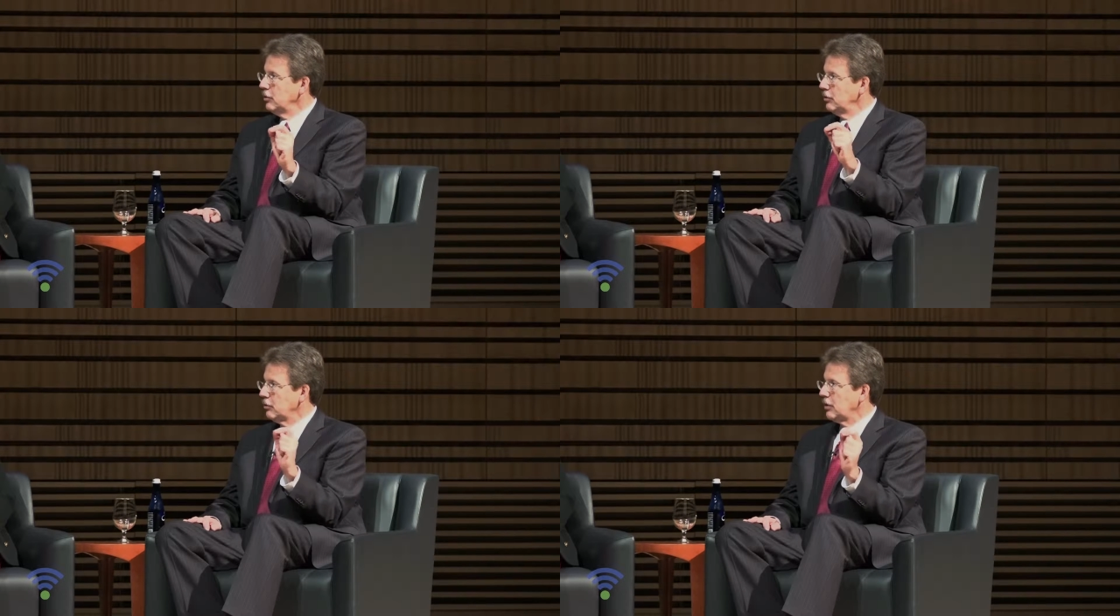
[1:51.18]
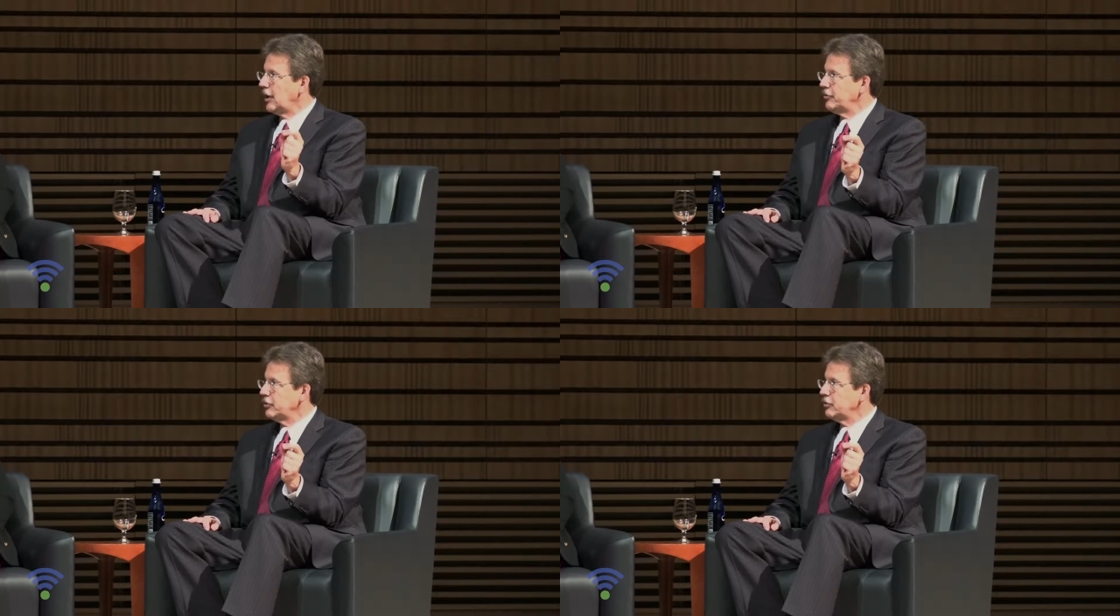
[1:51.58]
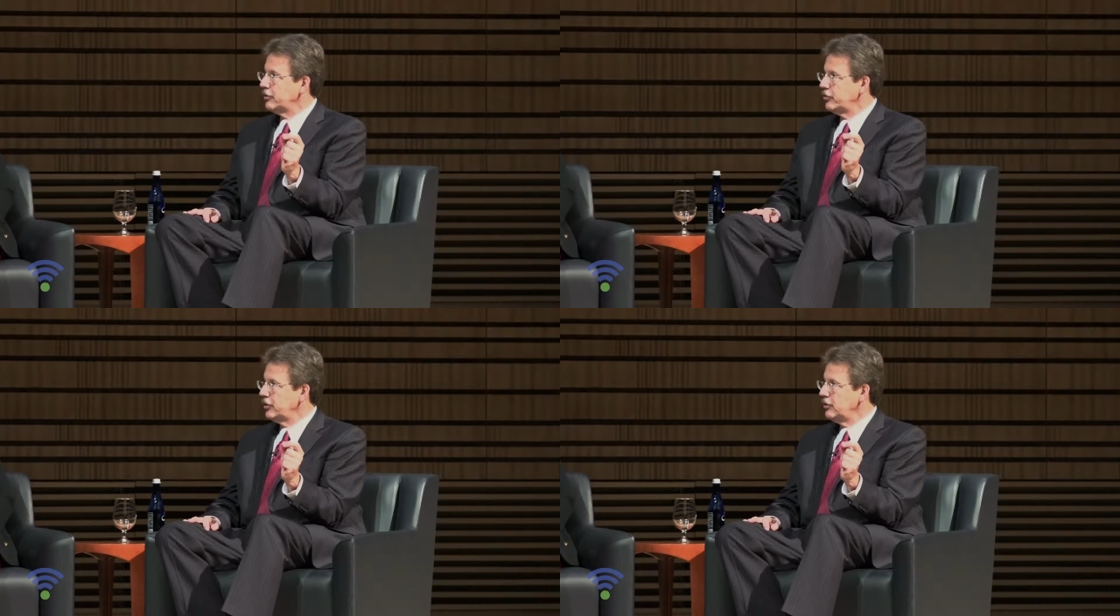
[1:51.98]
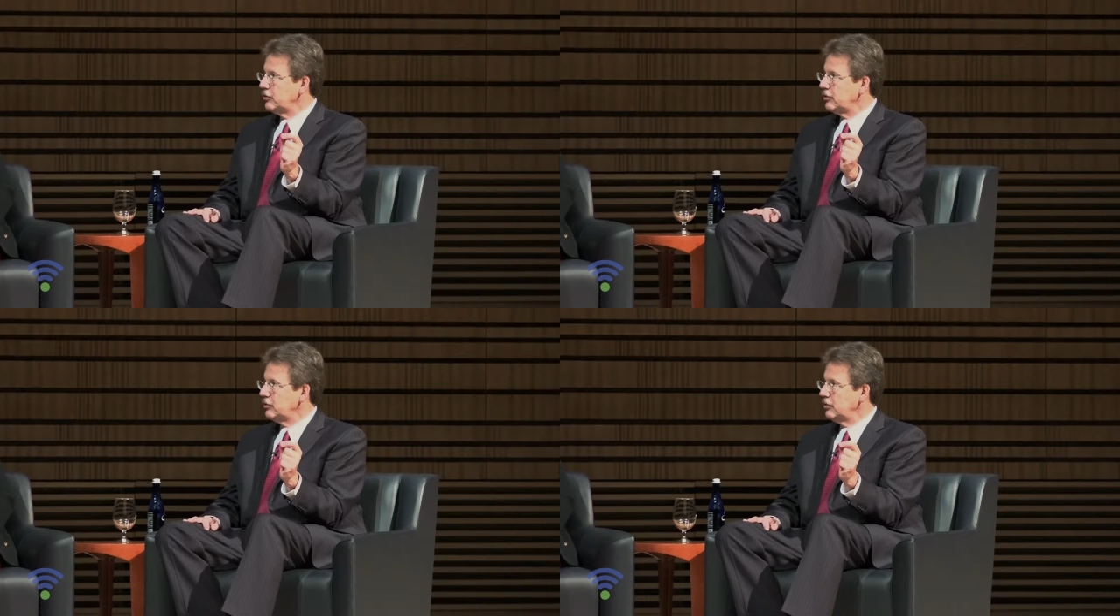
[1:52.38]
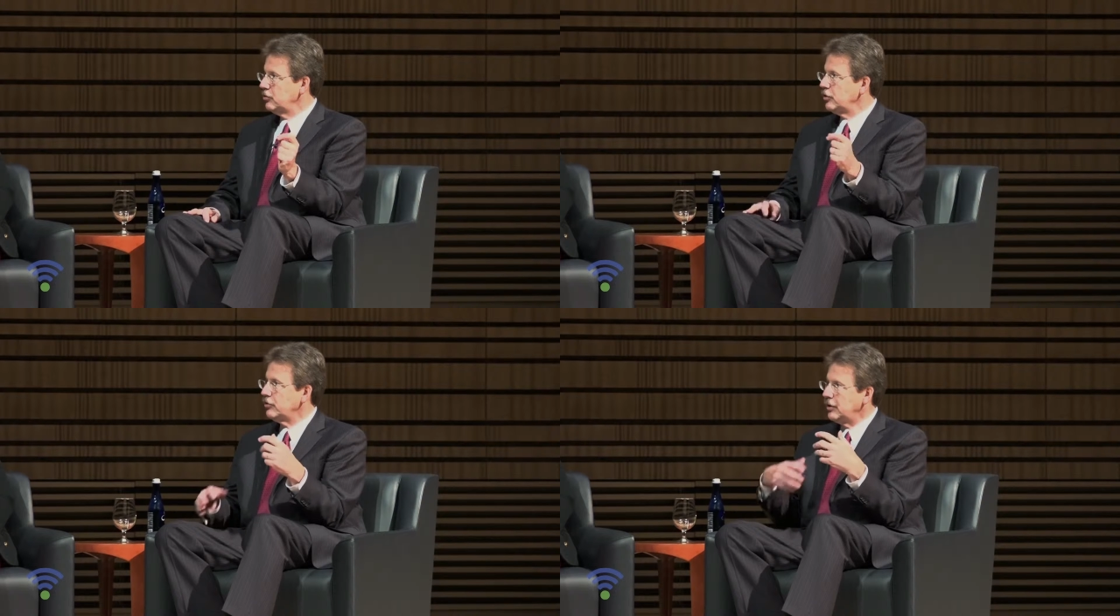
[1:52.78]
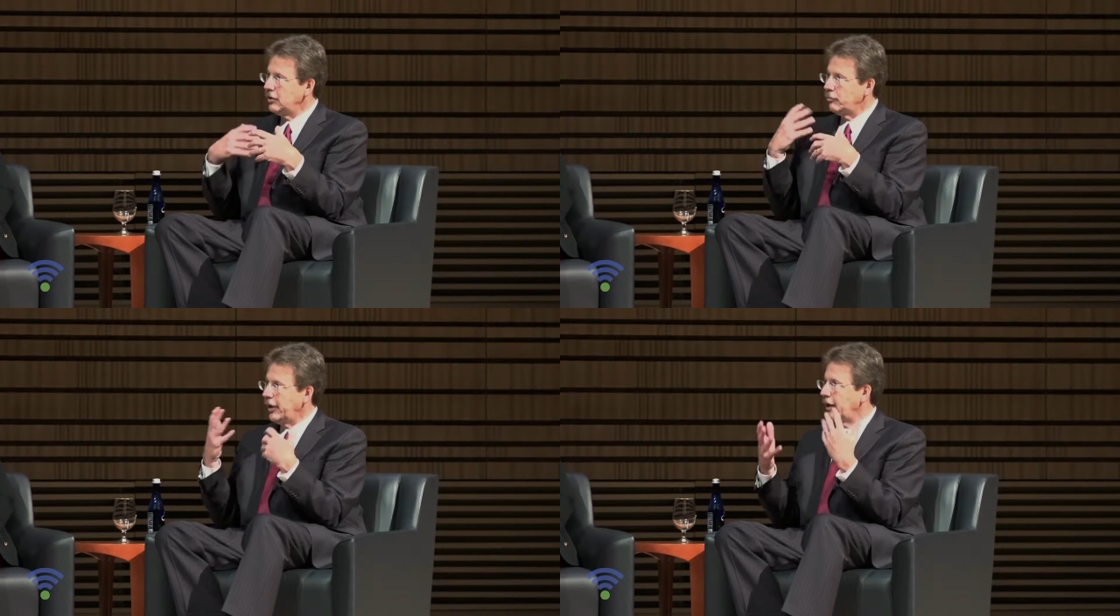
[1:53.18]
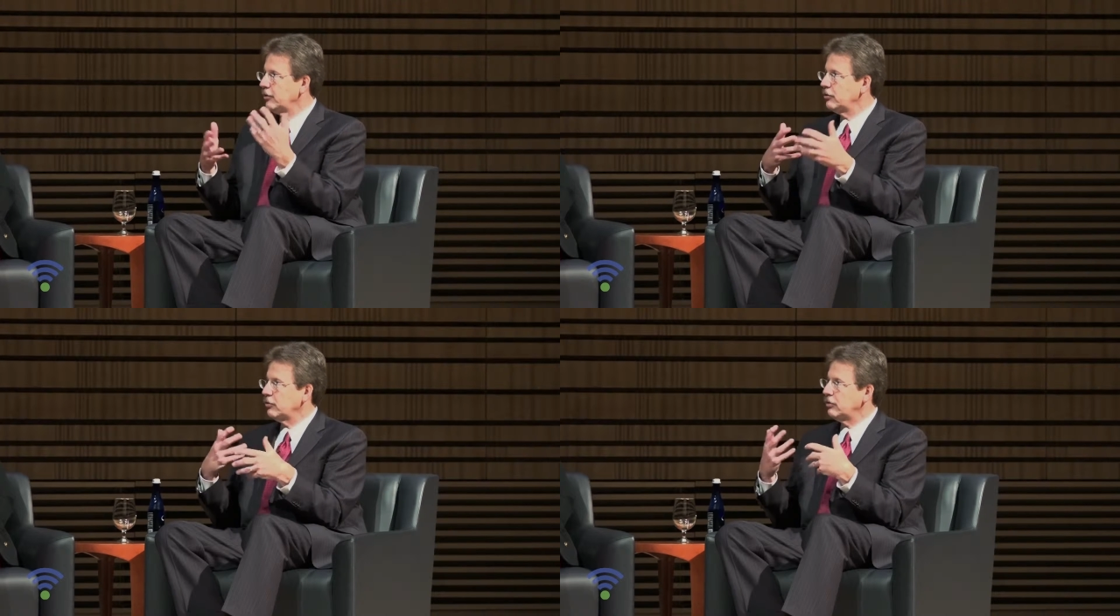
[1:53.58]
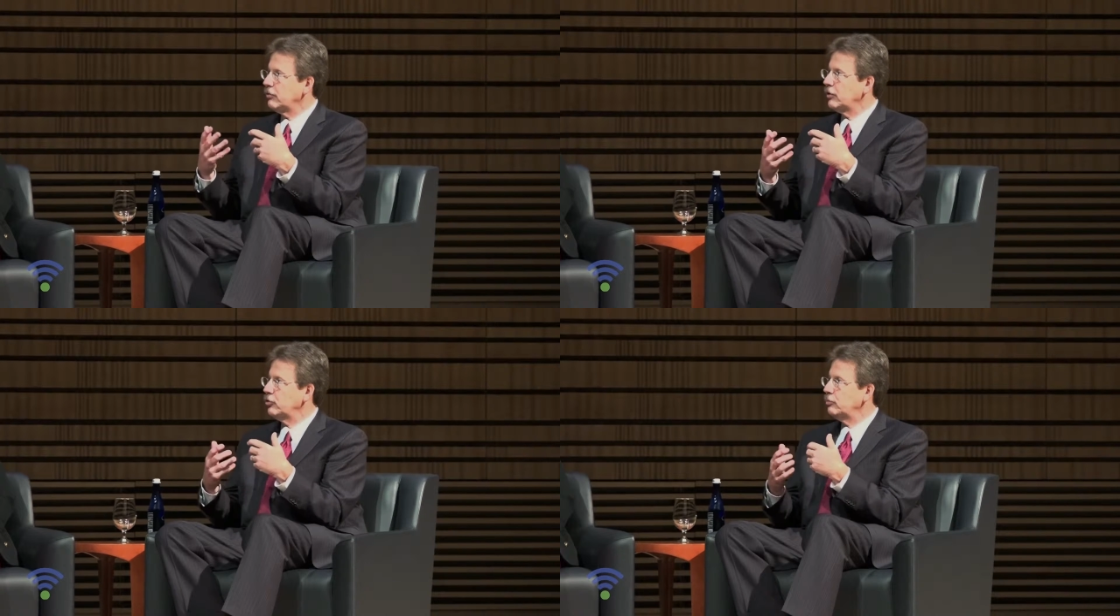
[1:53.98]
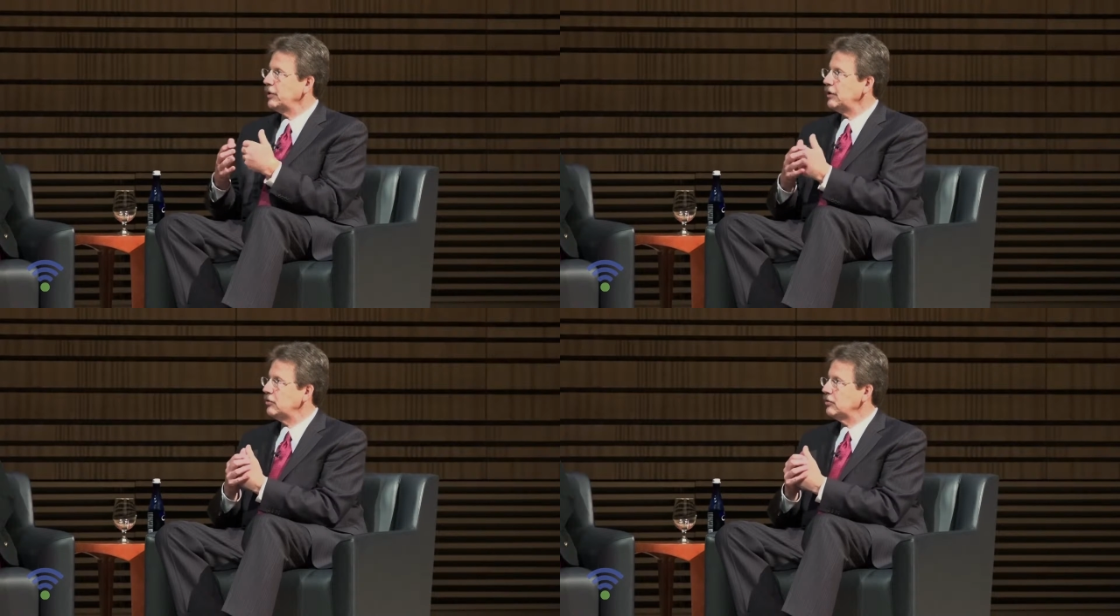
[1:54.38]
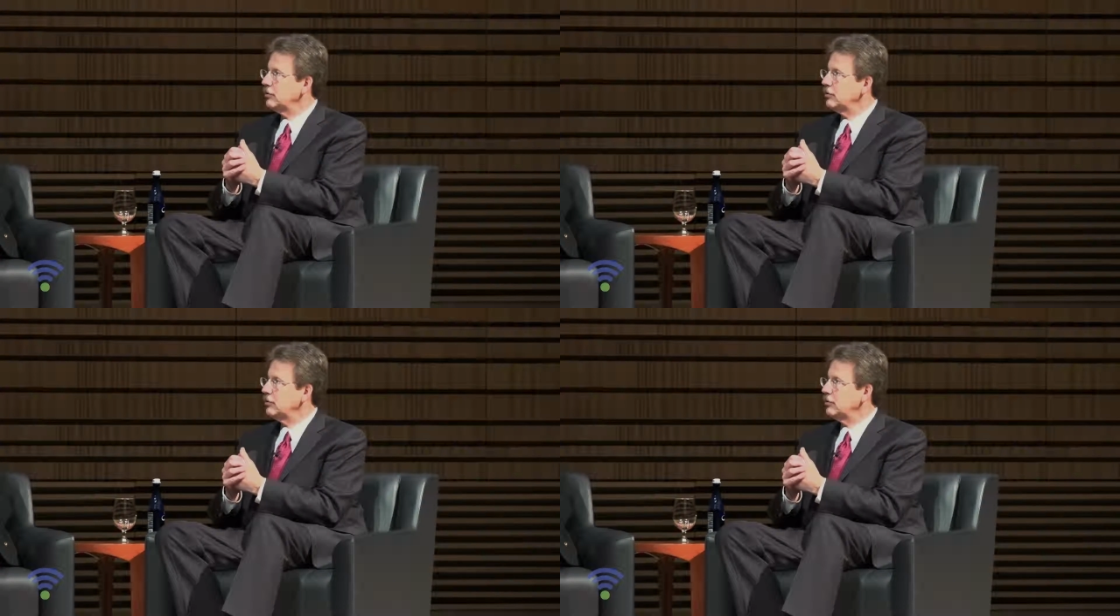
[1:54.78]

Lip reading: neurological diseases just in the patterns of our speech.